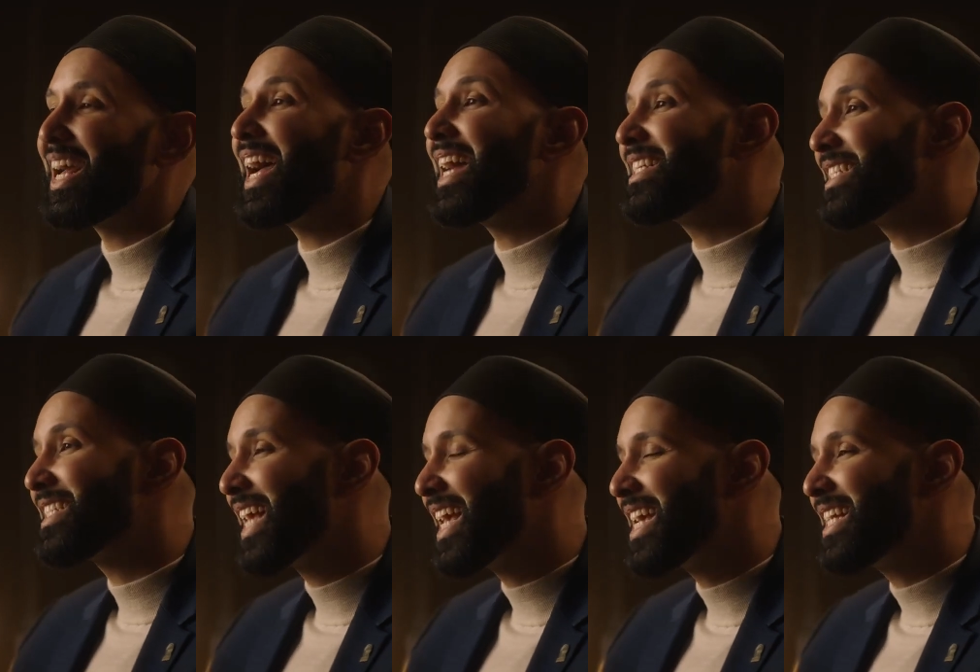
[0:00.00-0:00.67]
And
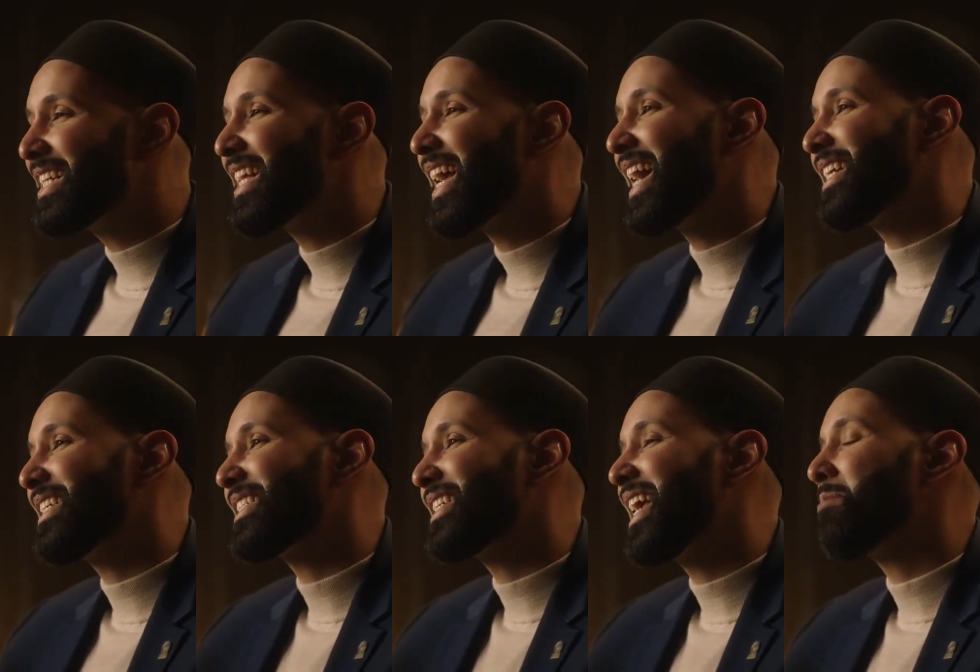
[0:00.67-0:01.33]
Zayd had
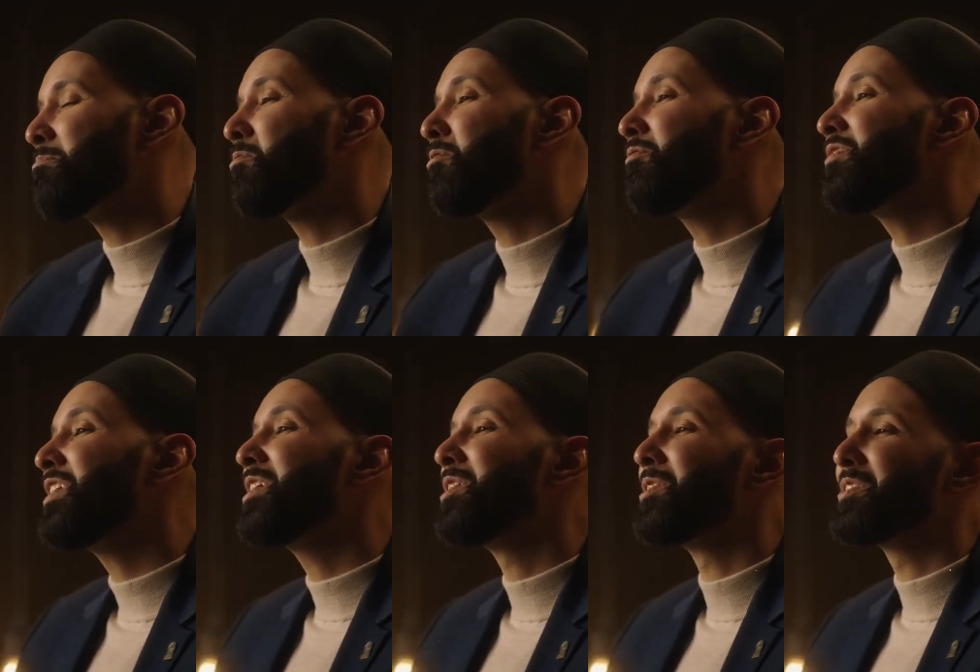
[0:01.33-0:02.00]
his name
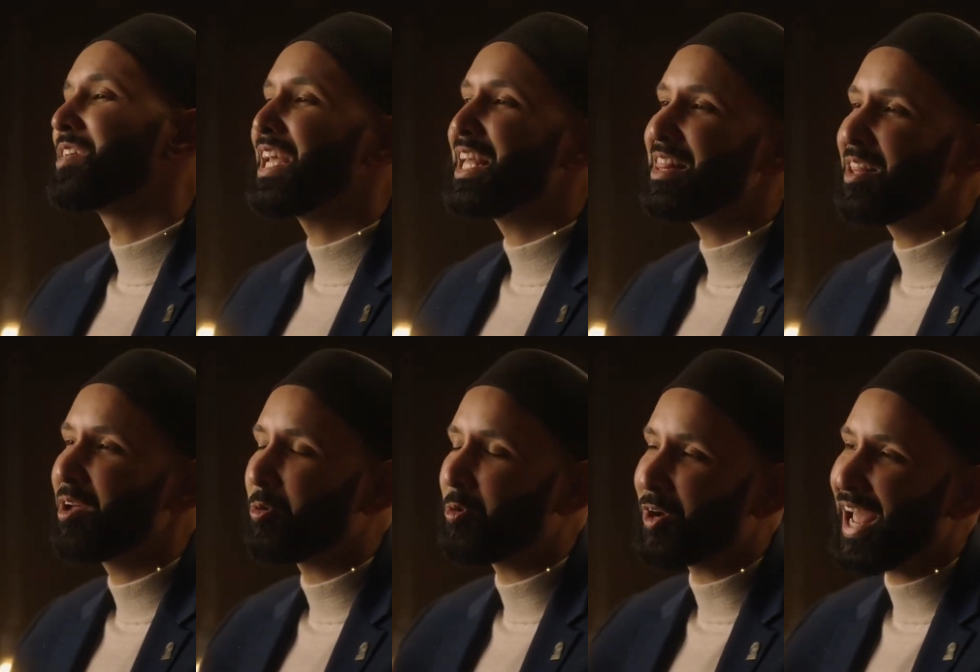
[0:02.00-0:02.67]
revealed
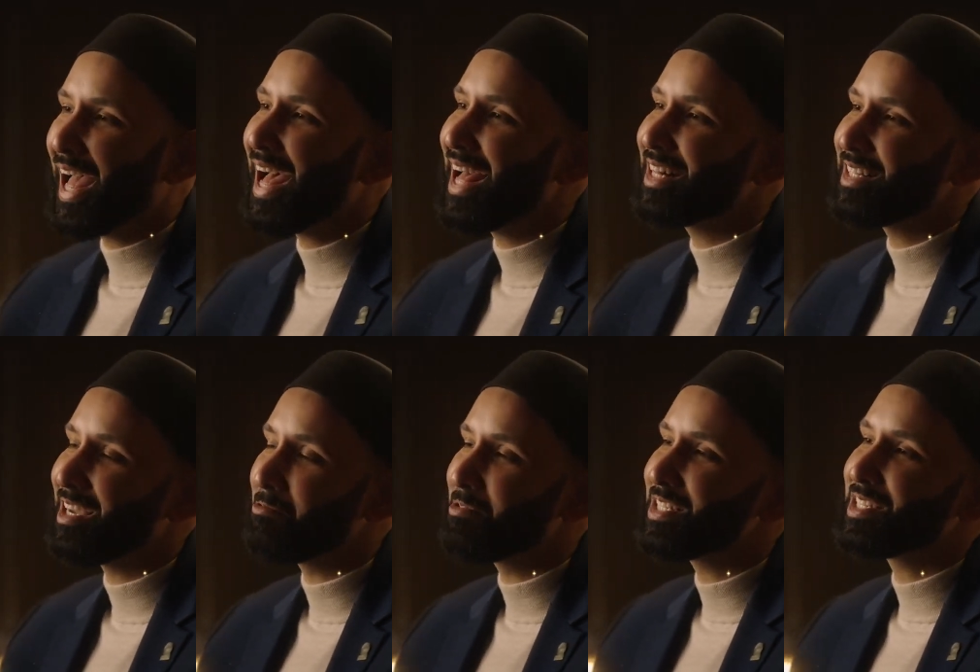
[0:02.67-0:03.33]
in the Quran
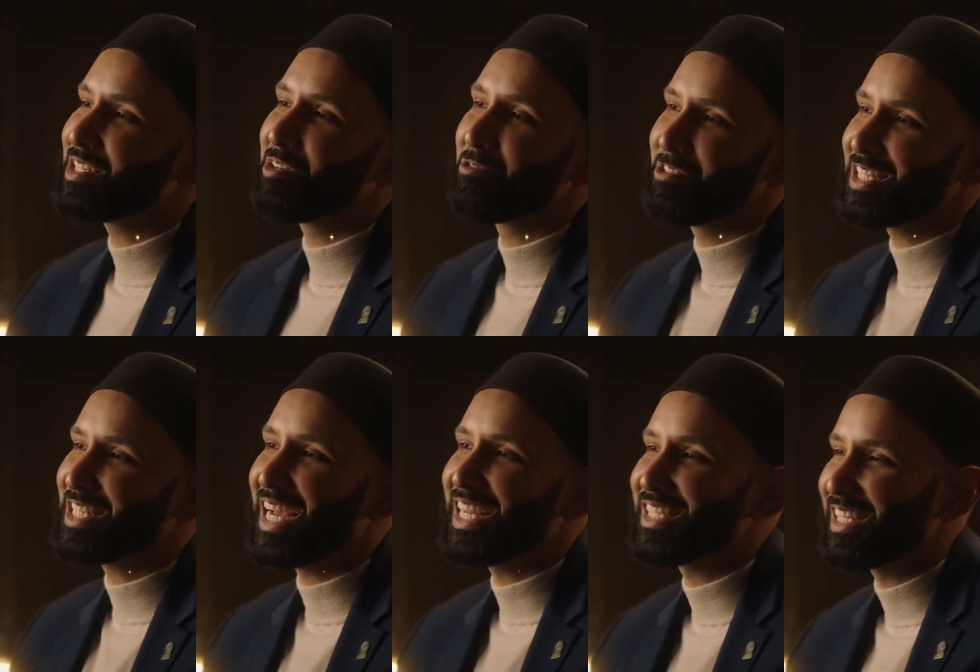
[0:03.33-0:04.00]
that we still
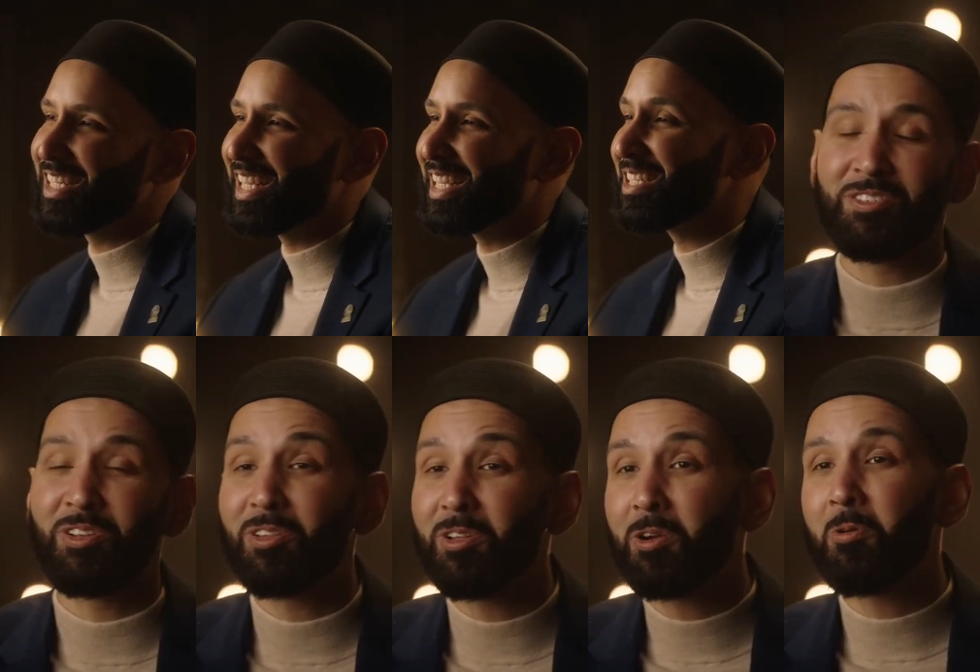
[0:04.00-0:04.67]
recite today.
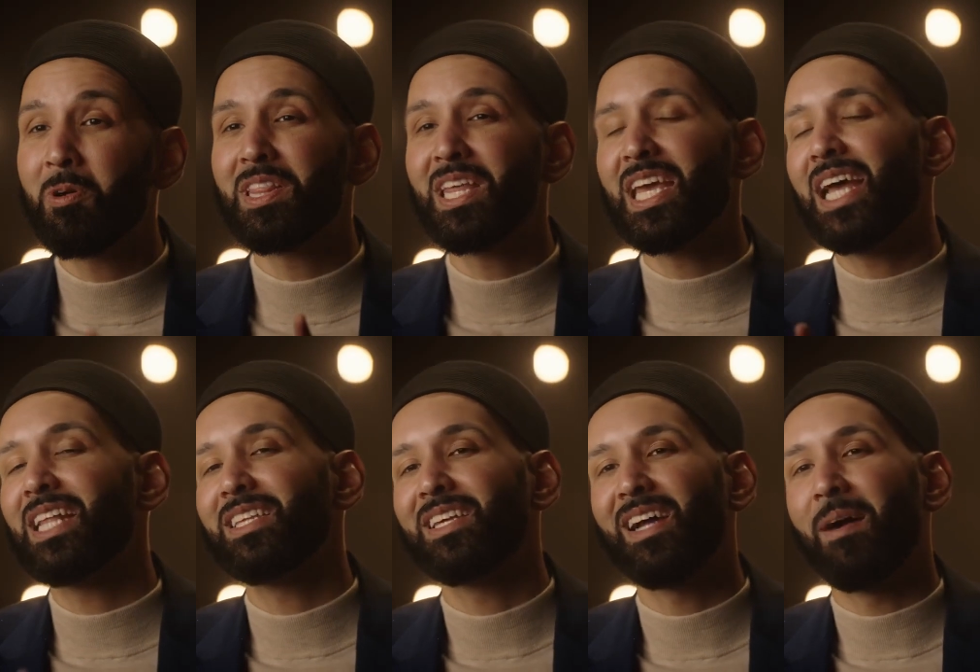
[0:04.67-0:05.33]
So look where they
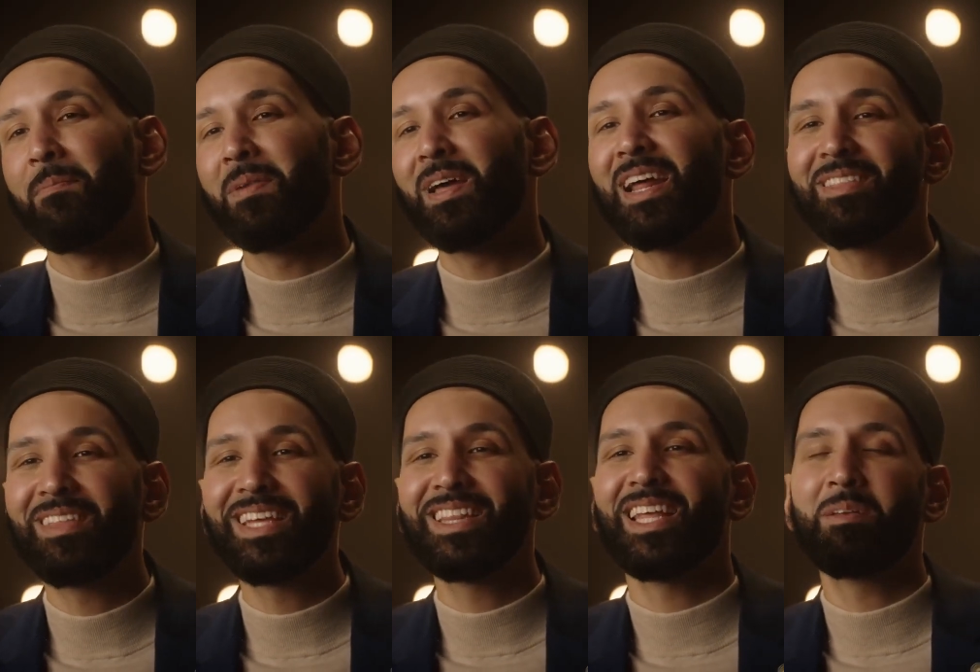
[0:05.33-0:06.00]
ended up. And I
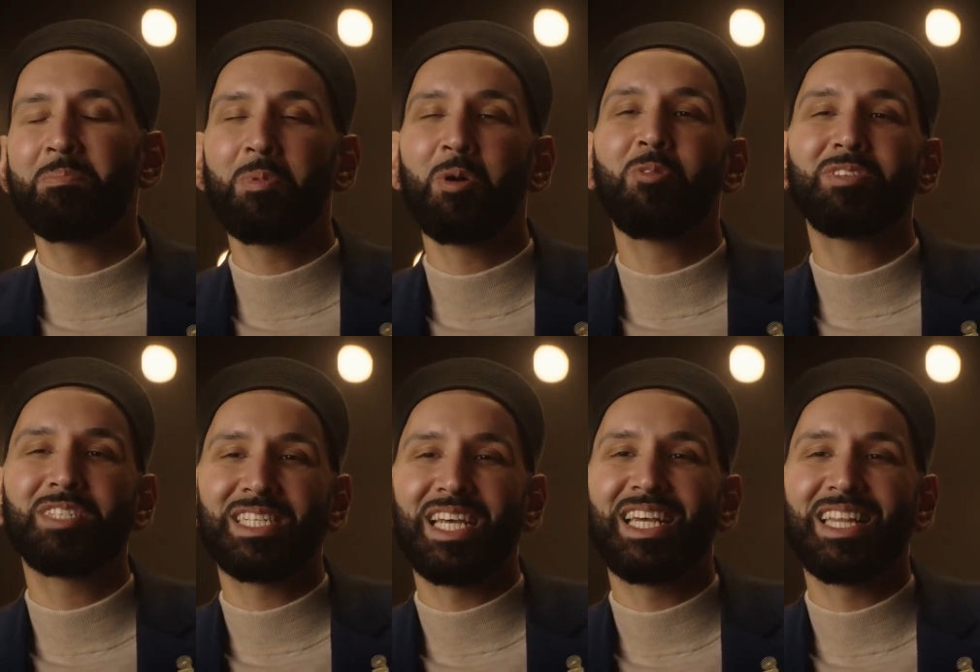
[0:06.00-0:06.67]
think they
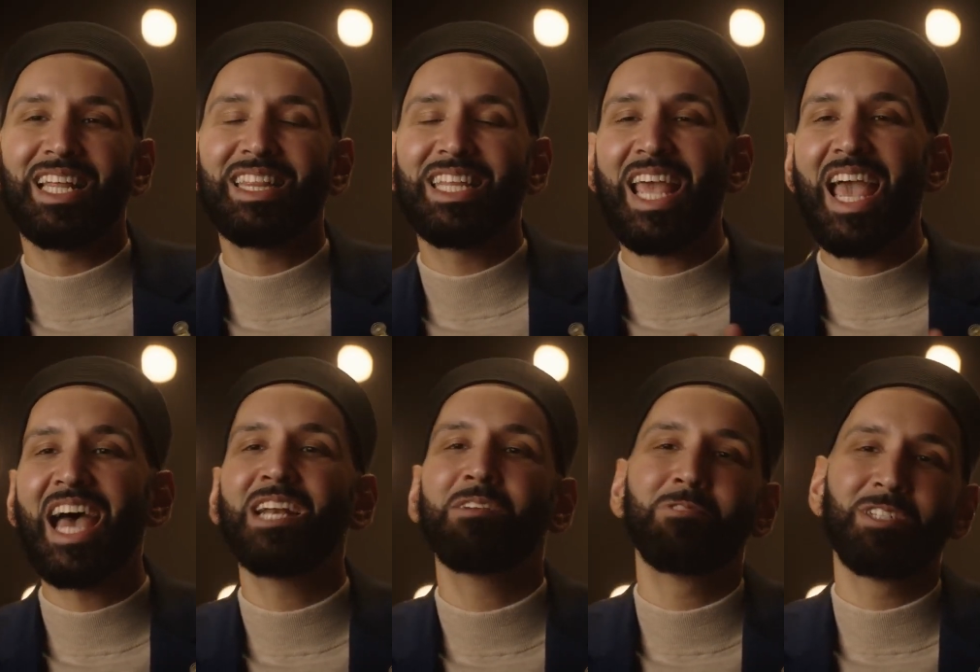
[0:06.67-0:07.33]
both say that the
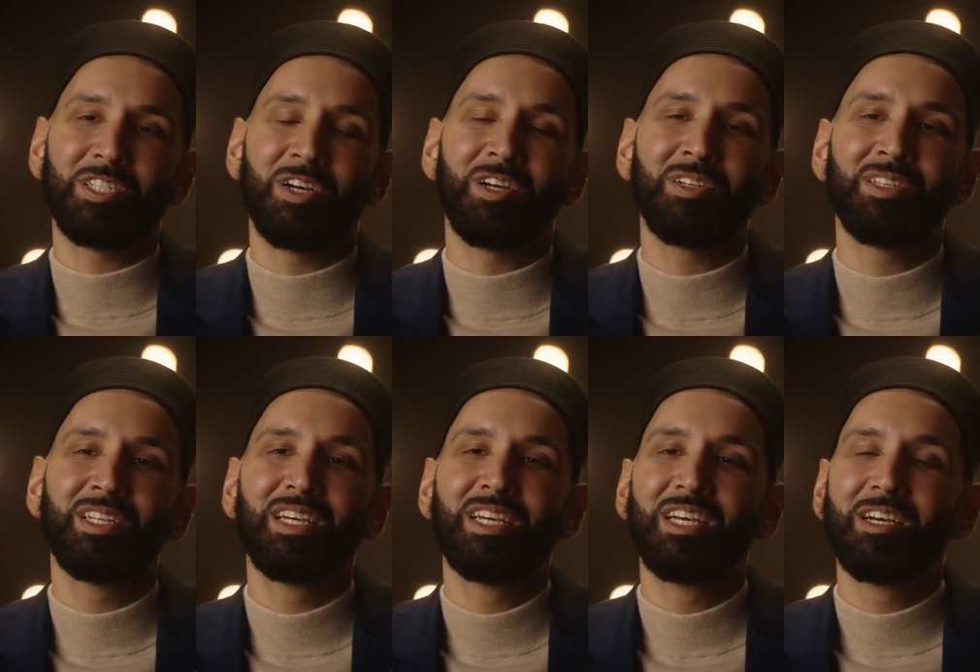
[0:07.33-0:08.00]
end
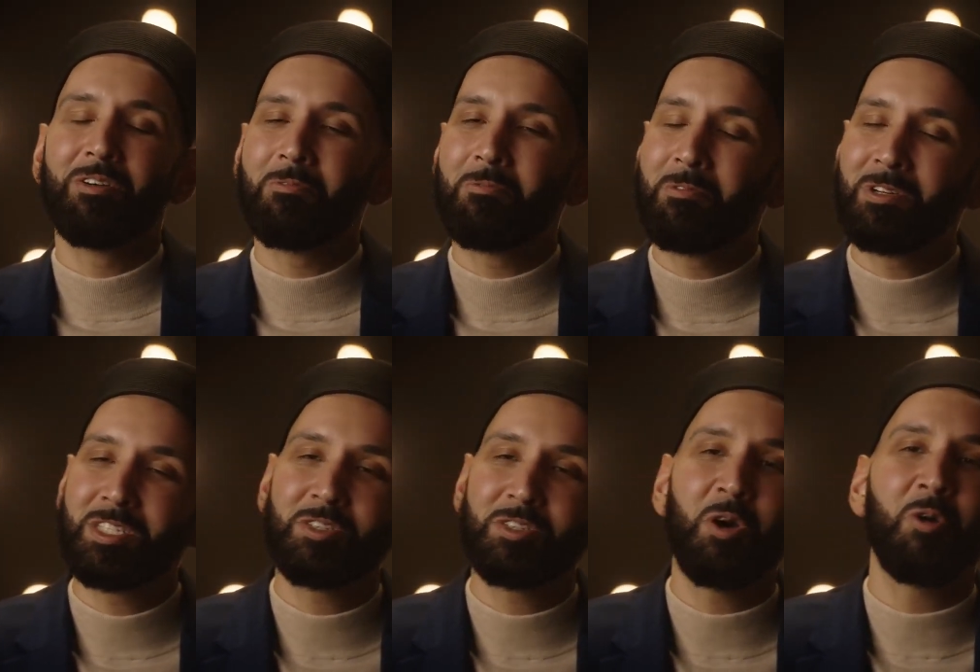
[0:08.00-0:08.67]
result
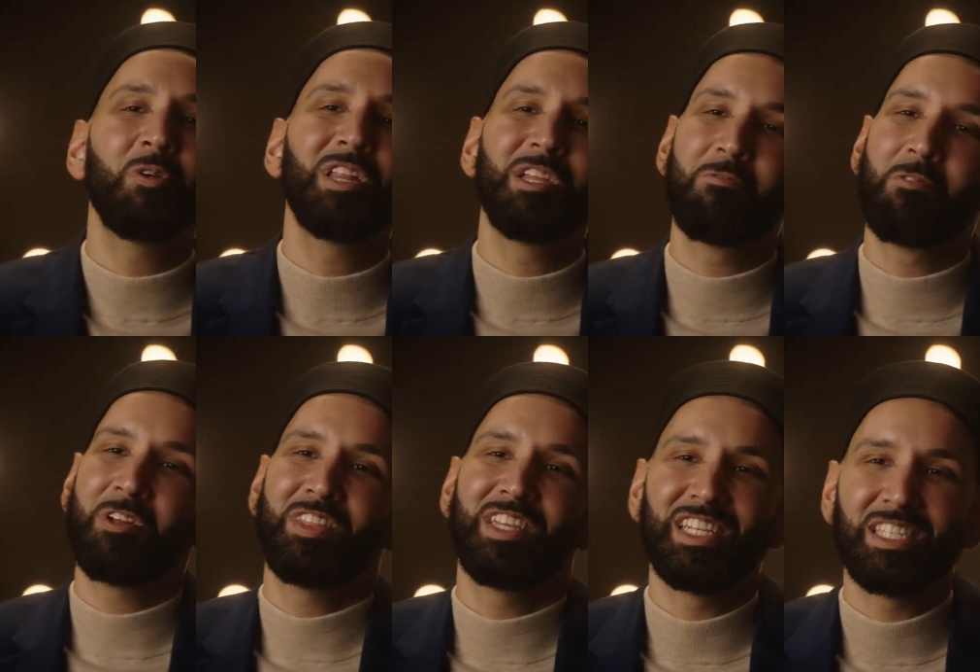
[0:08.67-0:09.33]
was totally
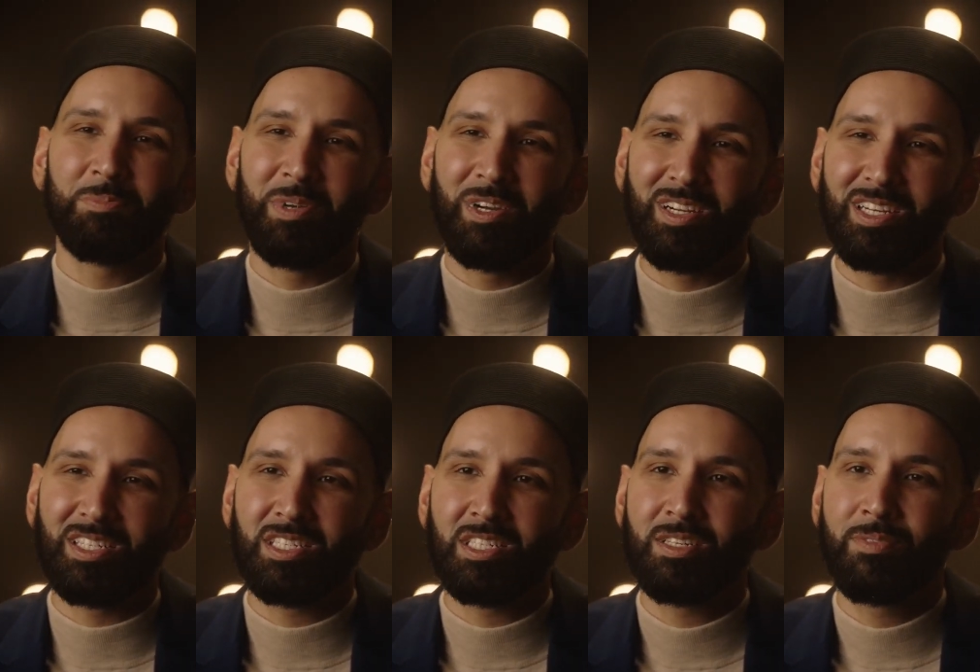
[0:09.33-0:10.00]
worth the
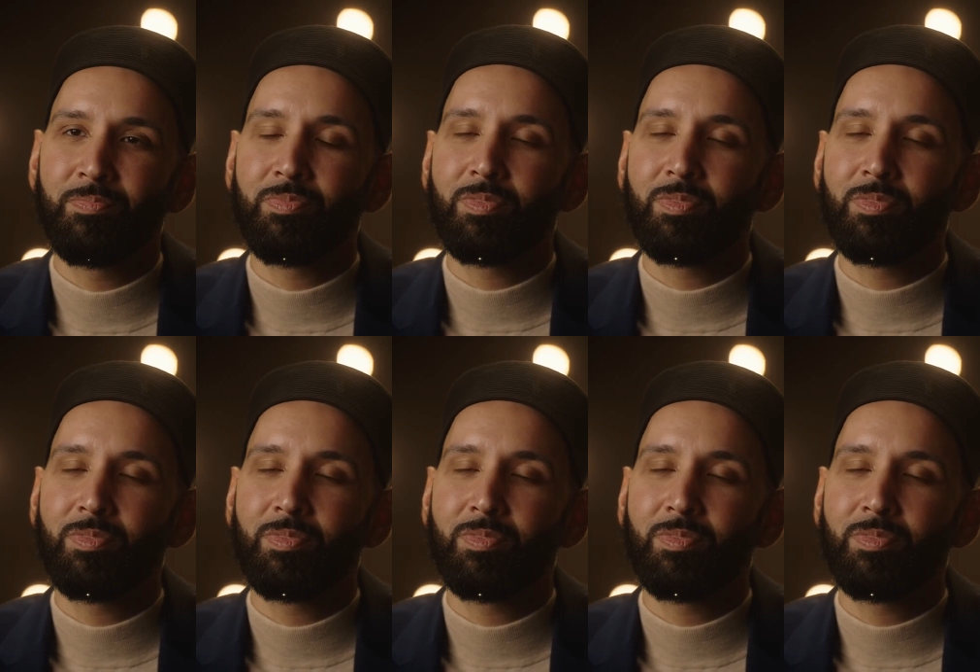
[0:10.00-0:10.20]
experience.